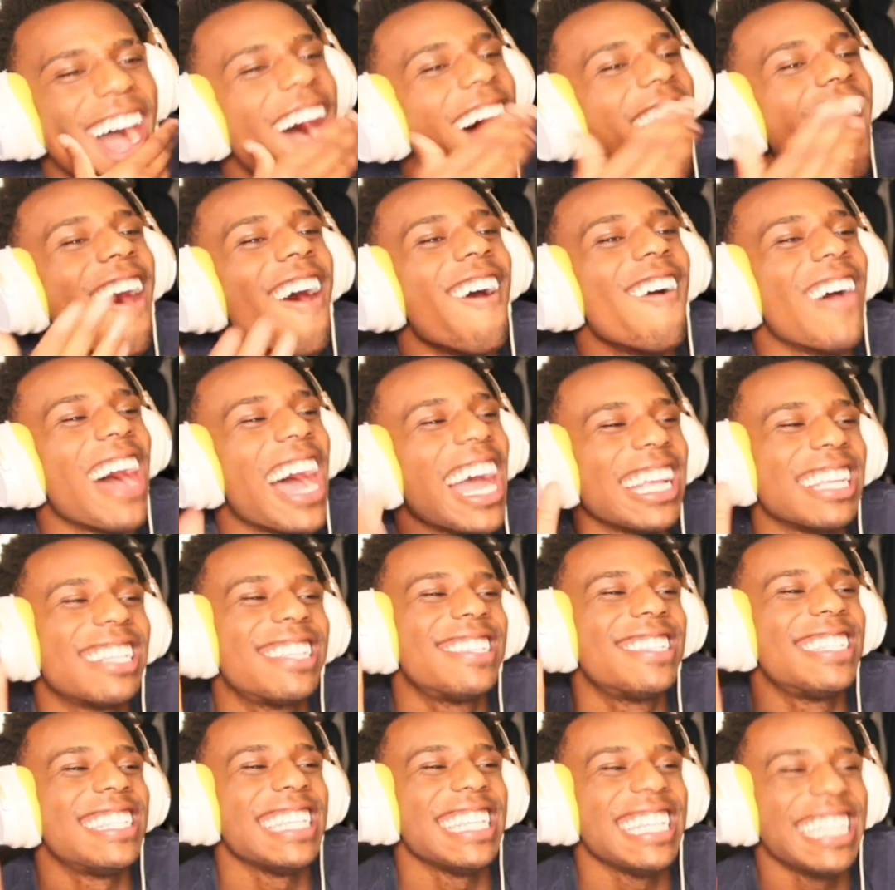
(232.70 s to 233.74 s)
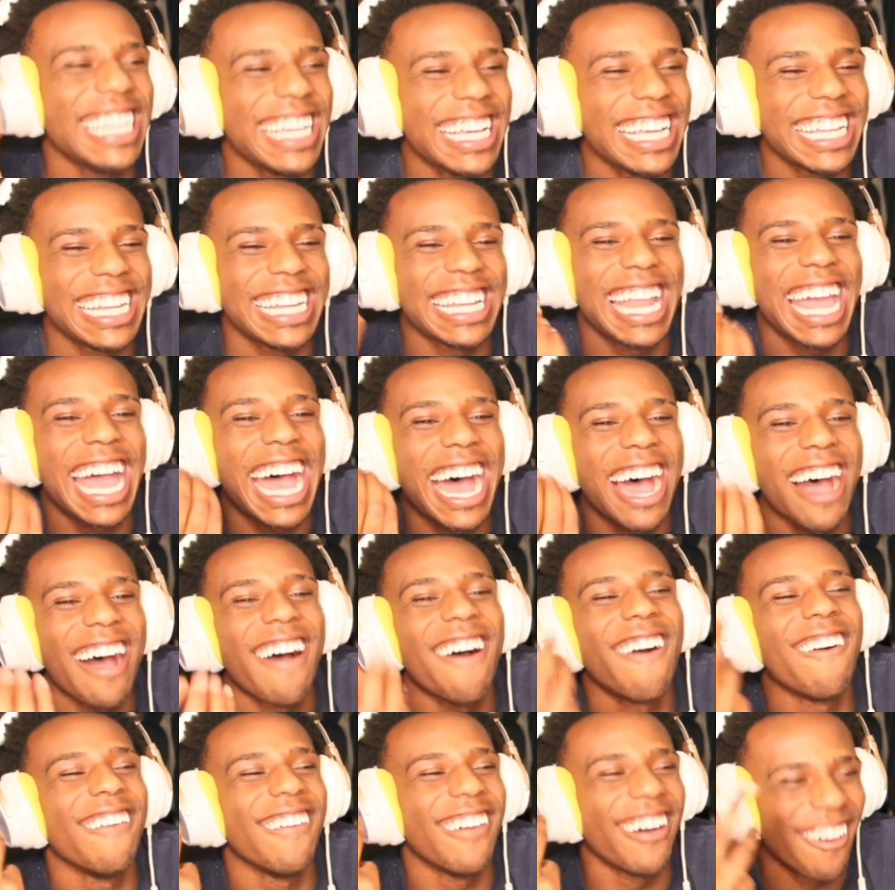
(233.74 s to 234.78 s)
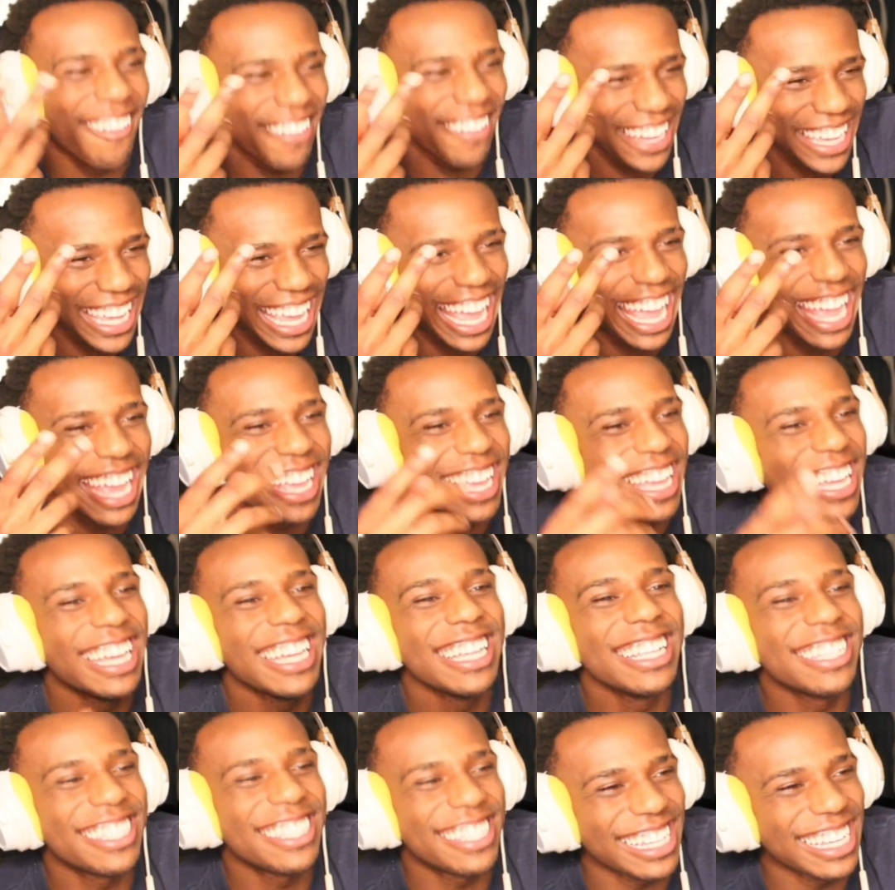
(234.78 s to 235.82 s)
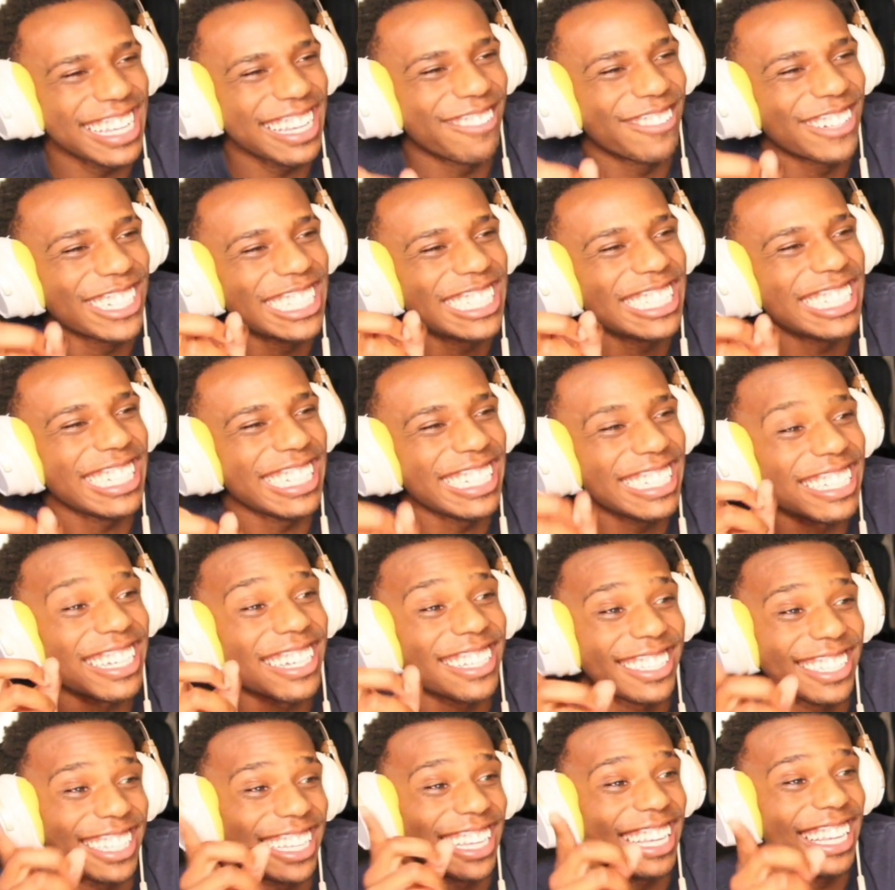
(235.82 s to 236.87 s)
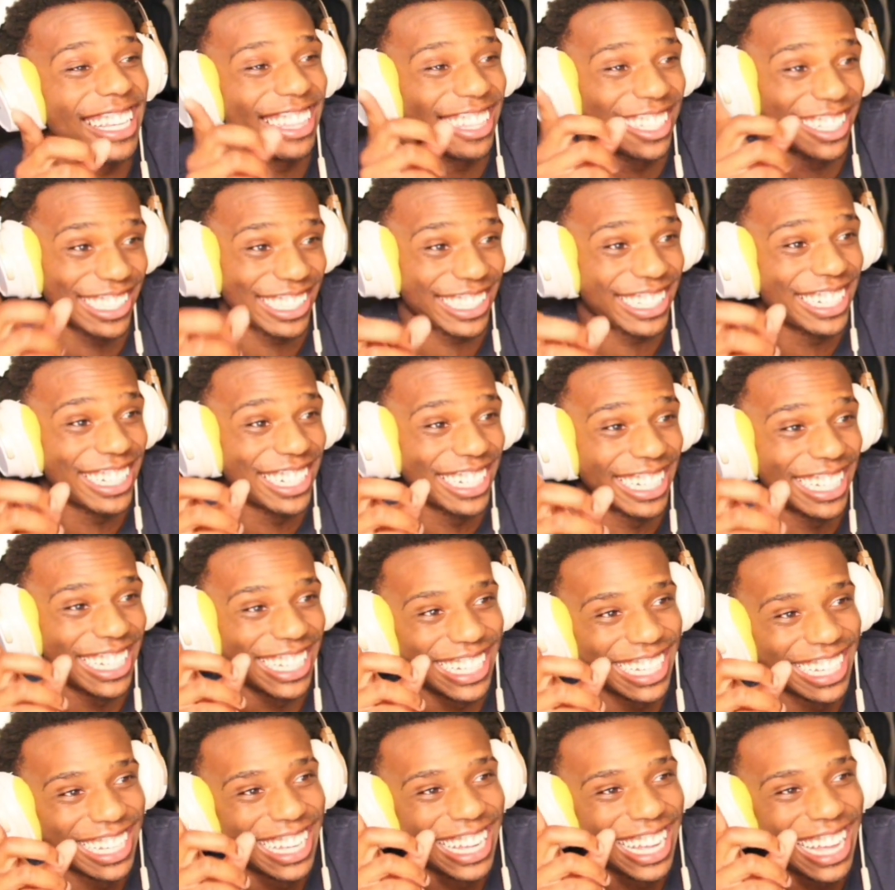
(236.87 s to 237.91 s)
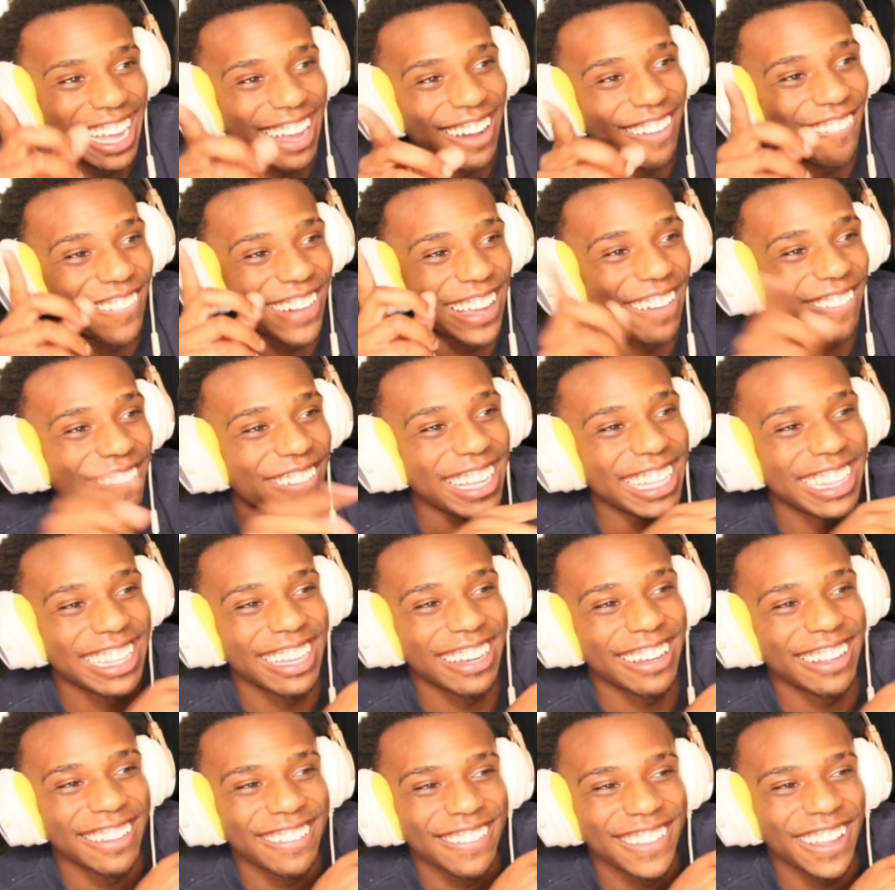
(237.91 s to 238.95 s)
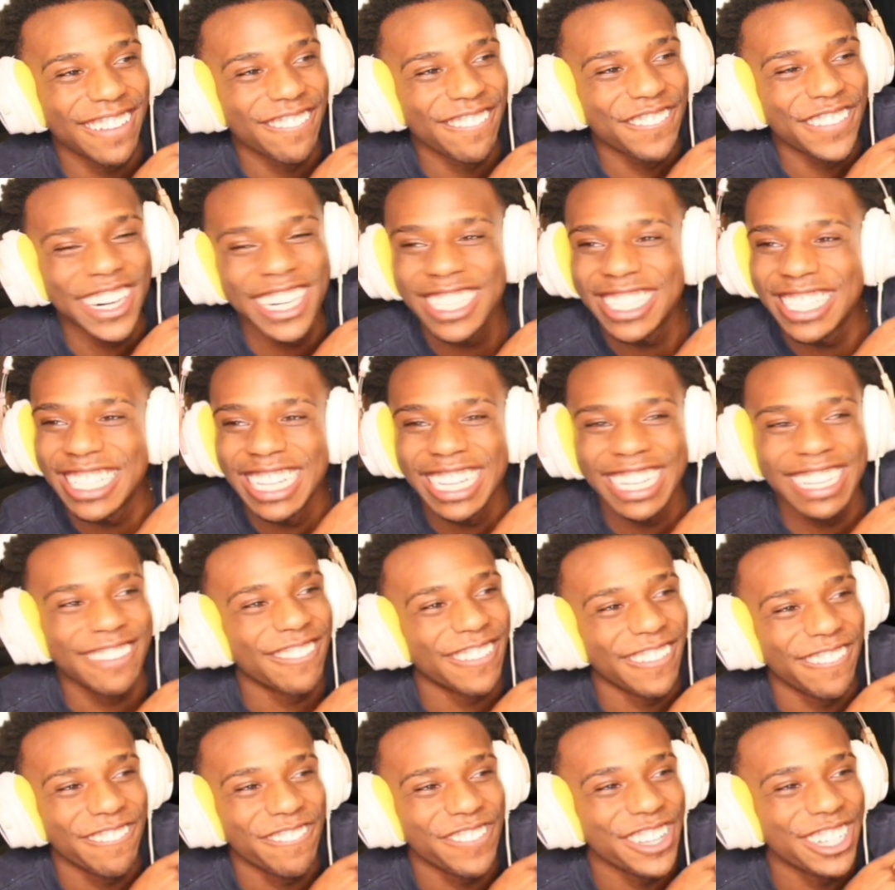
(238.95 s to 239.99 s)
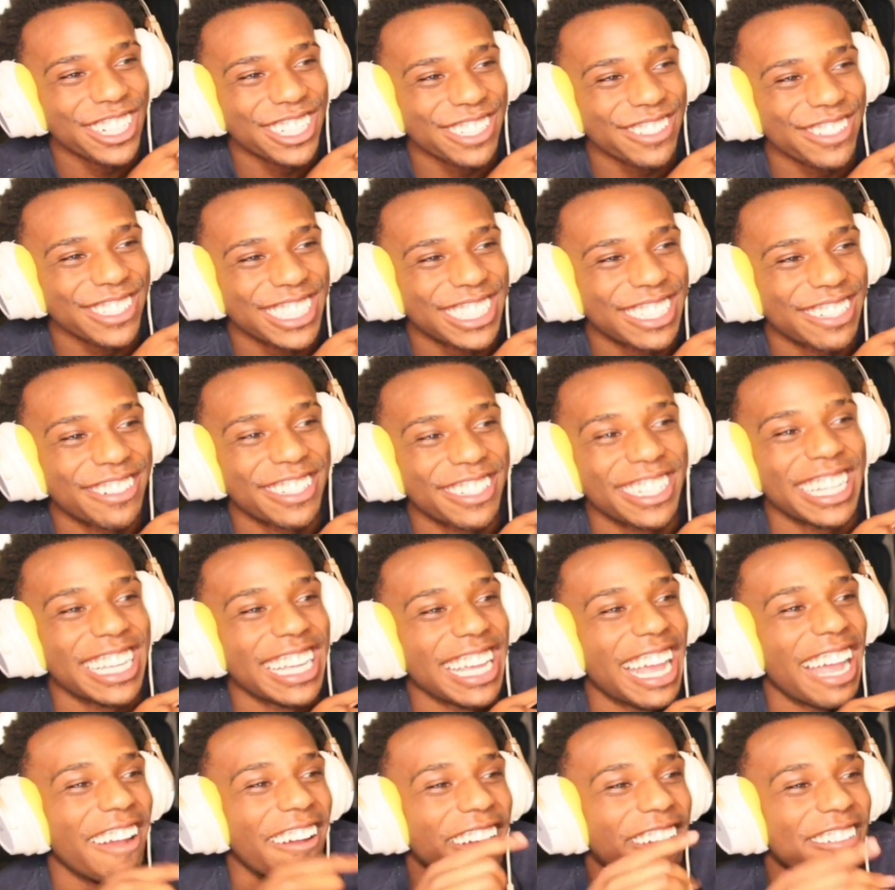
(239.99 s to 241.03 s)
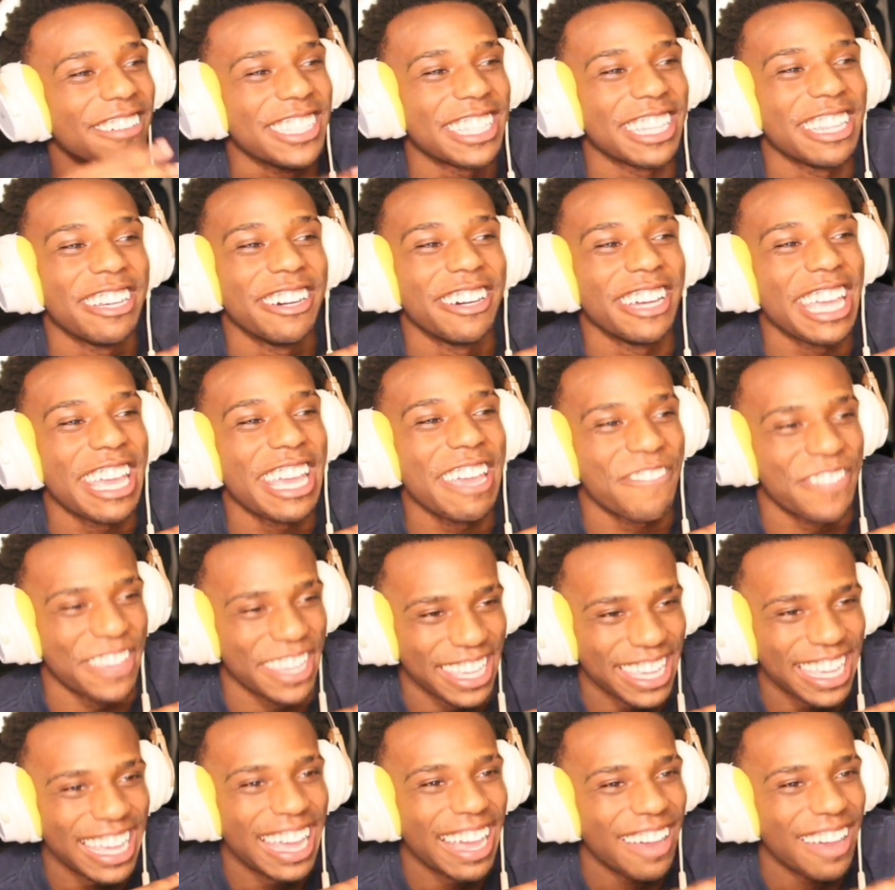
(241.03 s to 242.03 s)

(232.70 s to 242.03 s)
Oh, I see it now. Okay. See, when she does it, it looks good. When when the the first nigga when Future was doing it, uh, it was a little iffy.